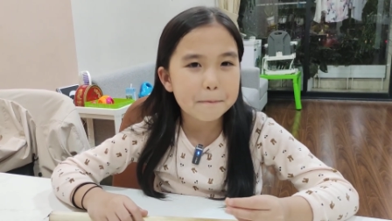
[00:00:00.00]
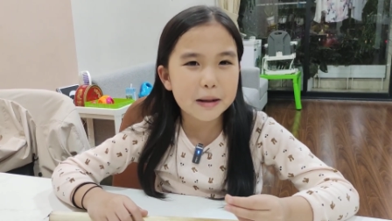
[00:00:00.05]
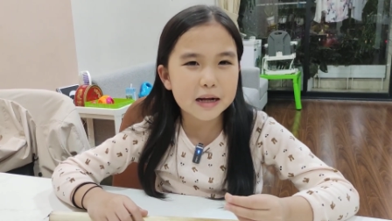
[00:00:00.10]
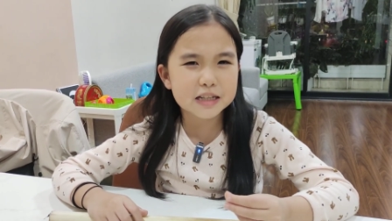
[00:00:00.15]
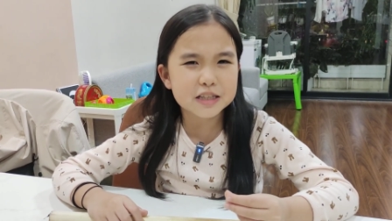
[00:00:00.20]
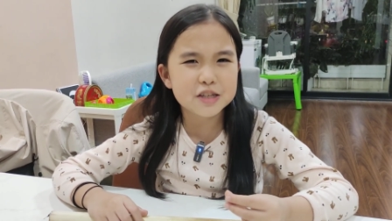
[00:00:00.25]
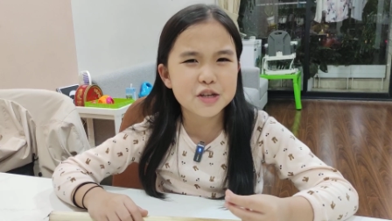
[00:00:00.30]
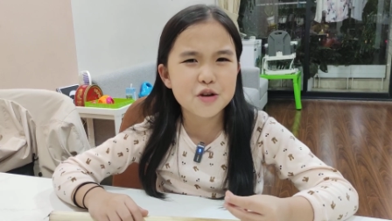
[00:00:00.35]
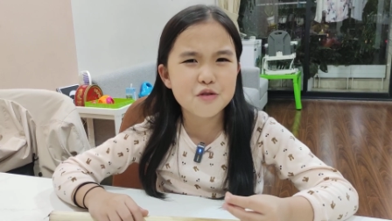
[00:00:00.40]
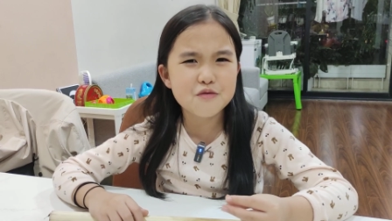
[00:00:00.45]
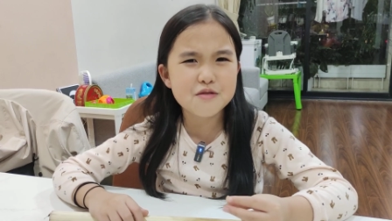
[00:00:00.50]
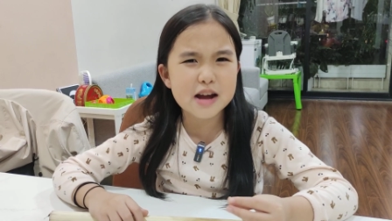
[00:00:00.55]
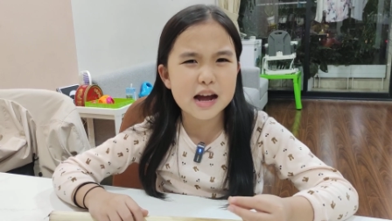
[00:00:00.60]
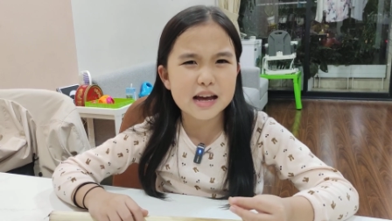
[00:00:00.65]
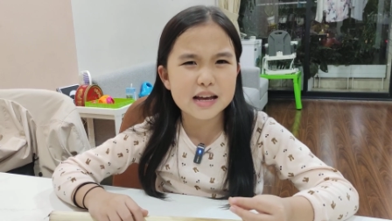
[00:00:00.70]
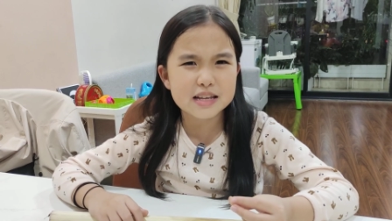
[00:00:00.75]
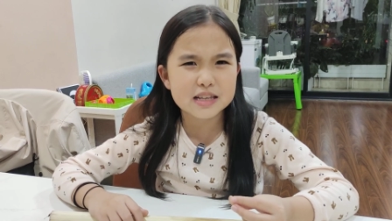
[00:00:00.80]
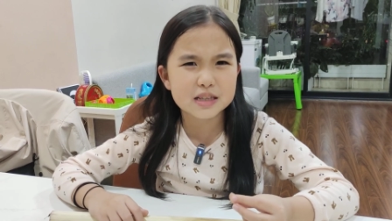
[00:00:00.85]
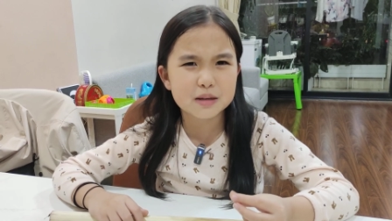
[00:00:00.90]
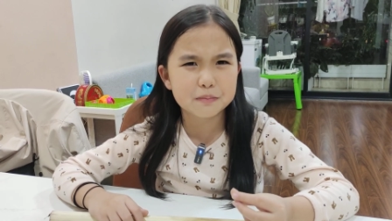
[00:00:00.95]
bacteria,
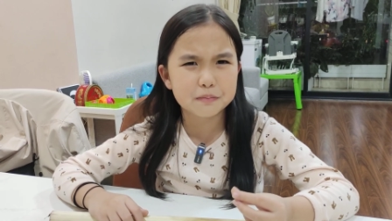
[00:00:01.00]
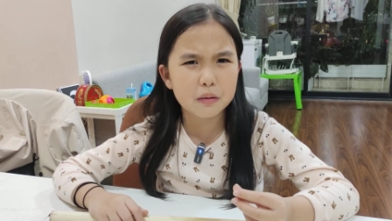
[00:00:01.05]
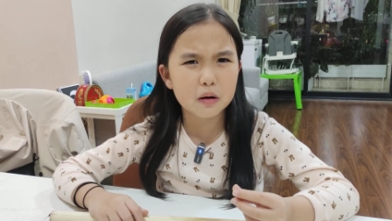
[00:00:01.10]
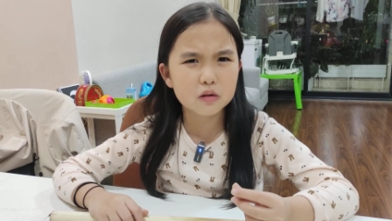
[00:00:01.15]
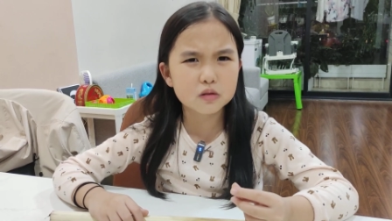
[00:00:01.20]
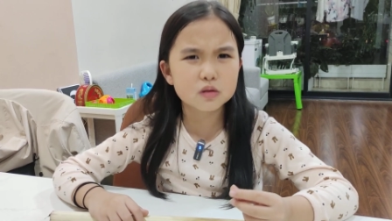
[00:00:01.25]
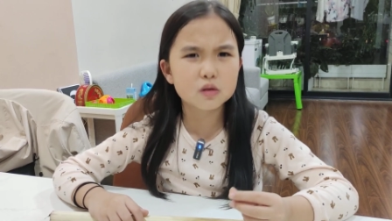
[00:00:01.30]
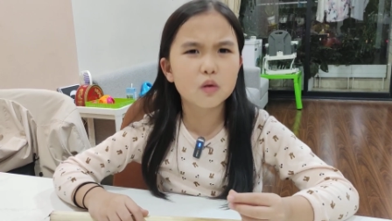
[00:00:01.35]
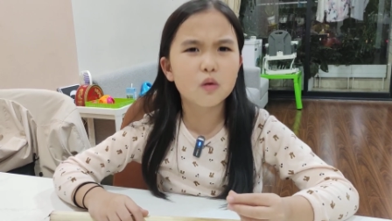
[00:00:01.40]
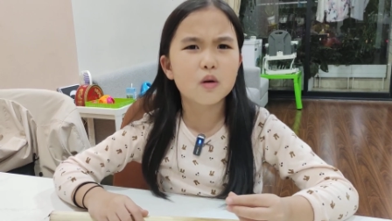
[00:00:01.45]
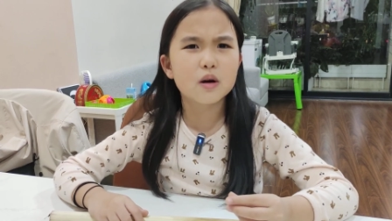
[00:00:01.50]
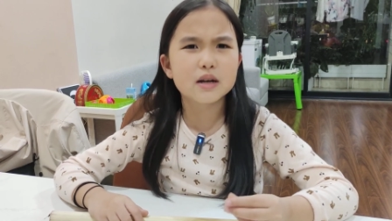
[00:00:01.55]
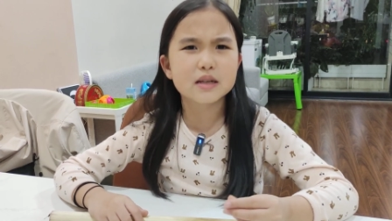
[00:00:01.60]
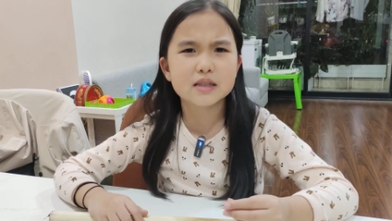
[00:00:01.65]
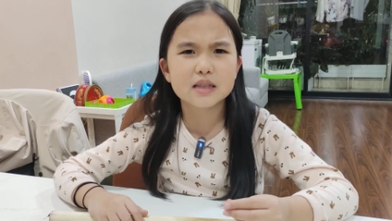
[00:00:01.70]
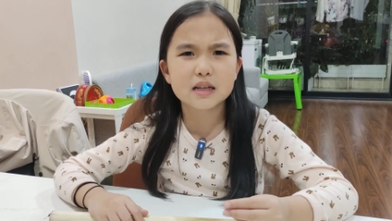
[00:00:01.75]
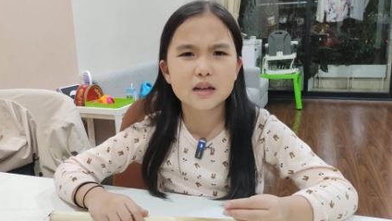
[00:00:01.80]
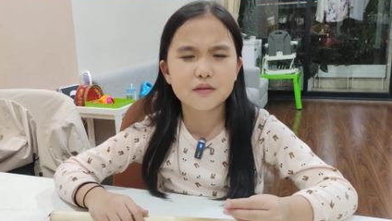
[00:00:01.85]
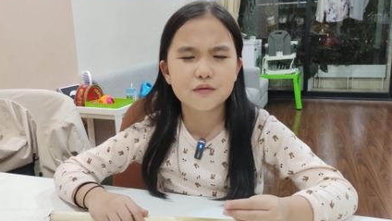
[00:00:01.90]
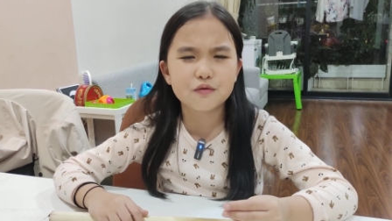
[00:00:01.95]
I suppose, or
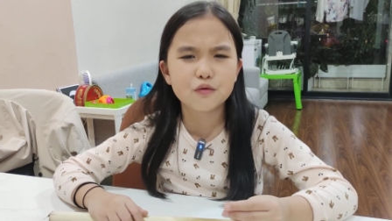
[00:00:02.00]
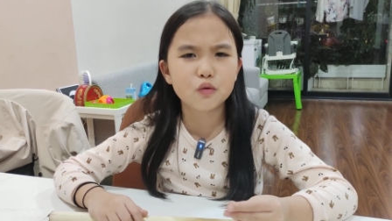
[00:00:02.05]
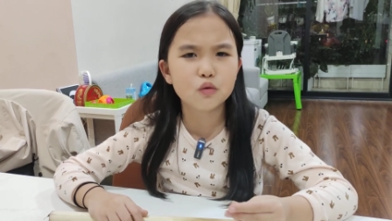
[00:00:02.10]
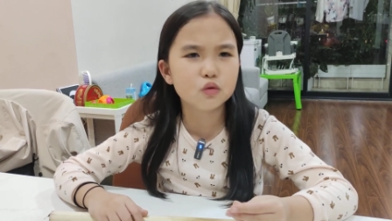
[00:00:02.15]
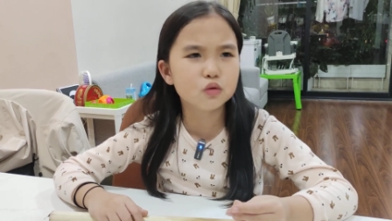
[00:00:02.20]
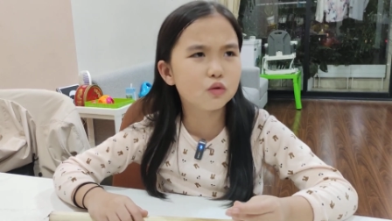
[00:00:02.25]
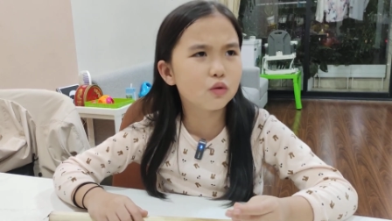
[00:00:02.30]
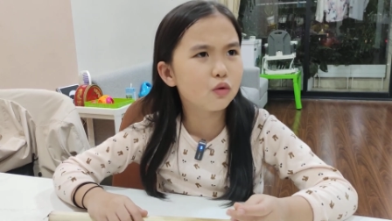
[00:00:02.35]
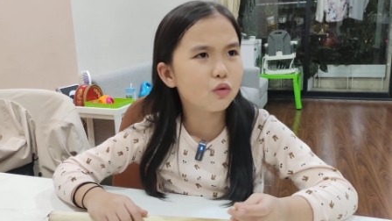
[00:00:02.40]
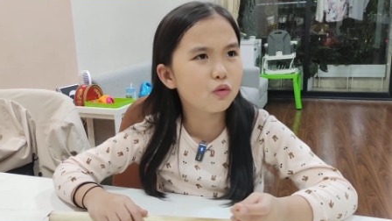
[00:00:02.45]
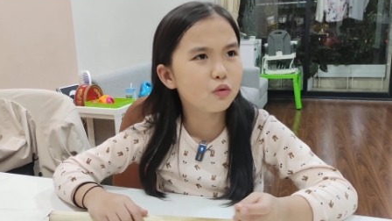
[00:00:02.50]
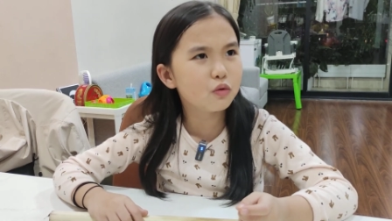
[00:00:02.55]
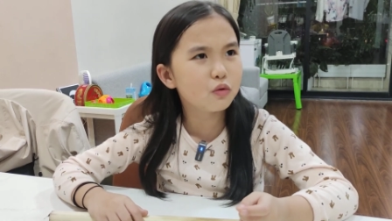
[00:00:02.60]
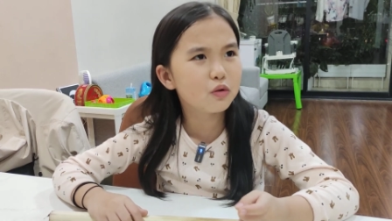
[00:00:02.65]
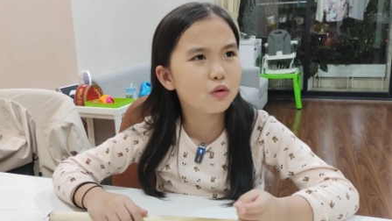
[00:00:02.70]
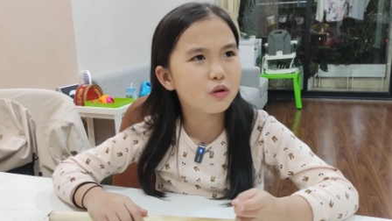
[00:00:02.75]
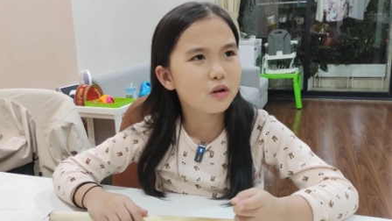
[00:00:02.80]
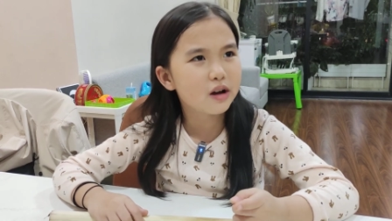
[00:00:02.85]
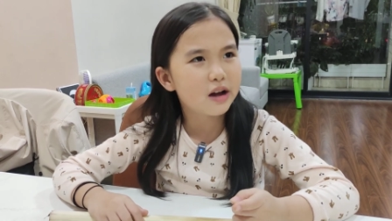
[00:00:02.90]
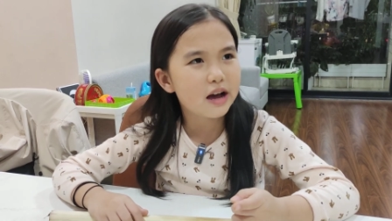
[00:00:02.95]
is it a fuzu?
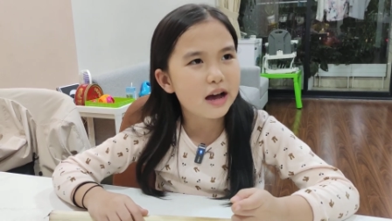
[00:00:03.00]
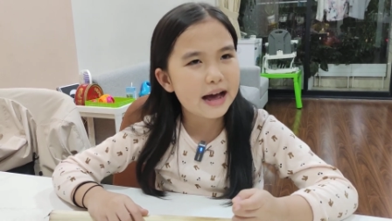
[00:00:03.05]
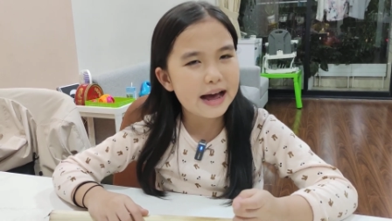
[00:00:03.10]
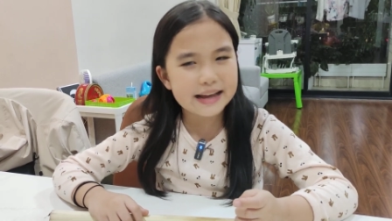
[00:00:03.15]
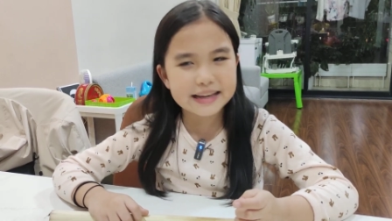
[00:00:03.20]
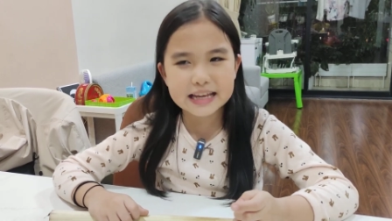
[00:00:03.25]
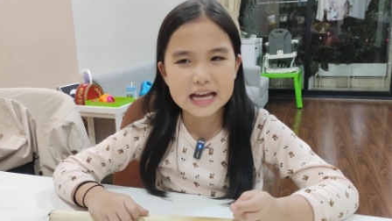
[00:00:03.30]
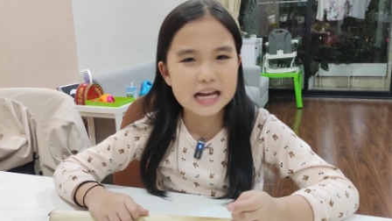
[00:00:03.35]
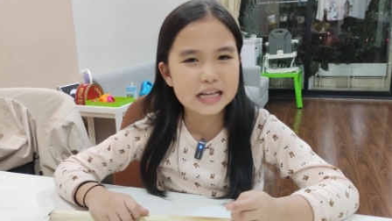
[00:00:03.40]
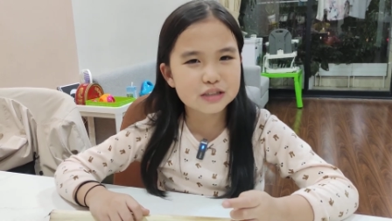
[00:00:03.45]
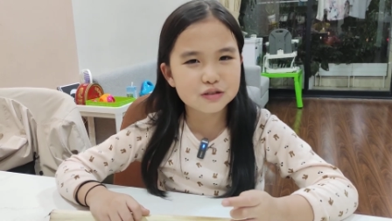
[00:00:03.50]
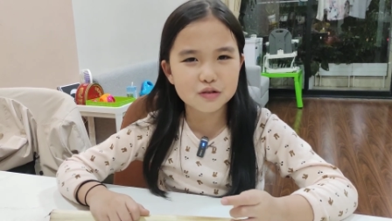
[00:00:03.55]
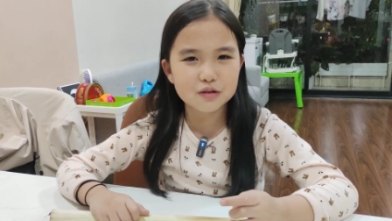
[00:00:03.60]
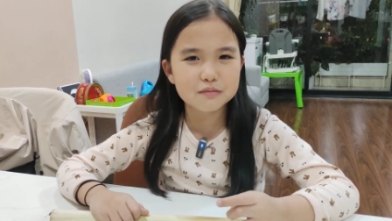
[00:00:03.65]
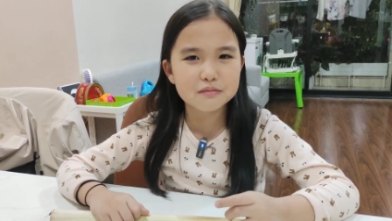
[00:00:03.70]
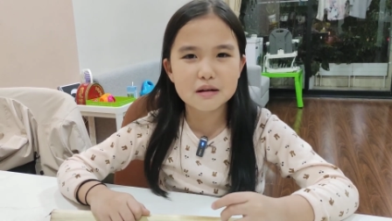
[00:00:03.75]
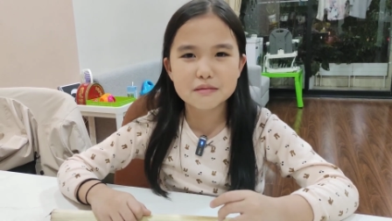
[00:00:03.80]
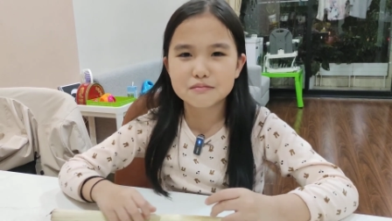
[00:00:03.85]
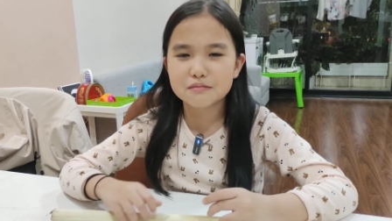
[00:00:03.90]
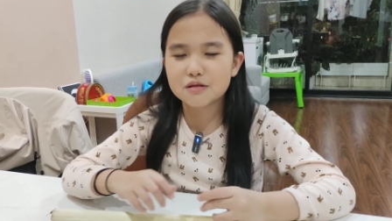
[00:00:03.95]
I can't
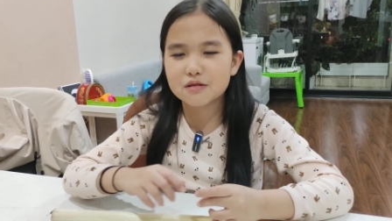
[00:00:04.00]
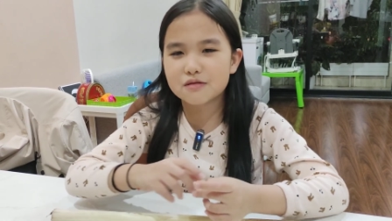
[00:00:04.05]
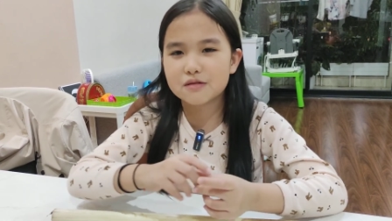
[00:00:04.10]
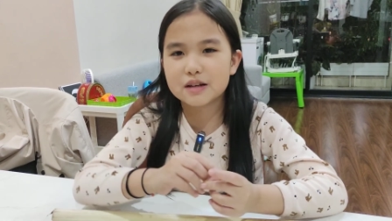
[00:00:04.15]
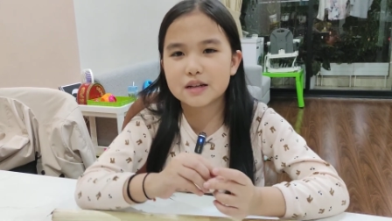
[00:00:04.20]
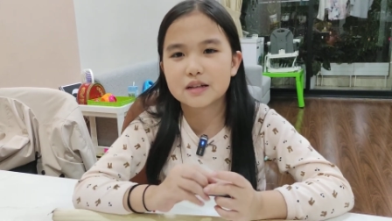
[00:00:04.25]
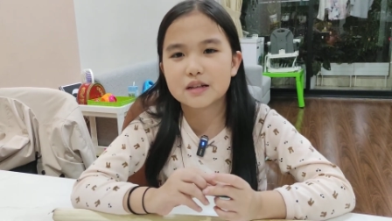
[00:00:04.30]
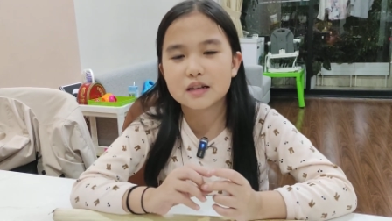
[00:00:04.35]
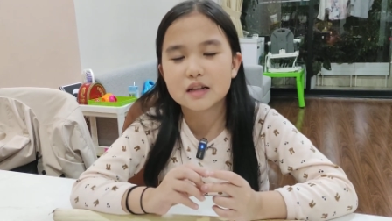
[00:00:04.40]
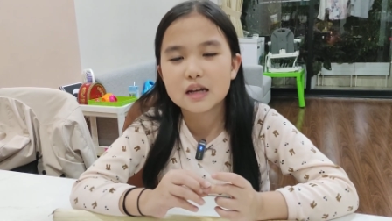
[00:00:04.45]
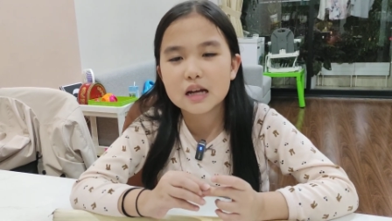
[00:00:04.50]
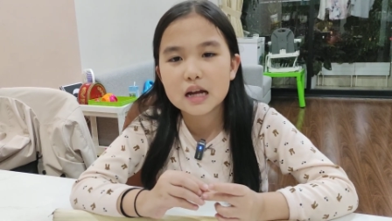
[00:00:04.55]
remember it.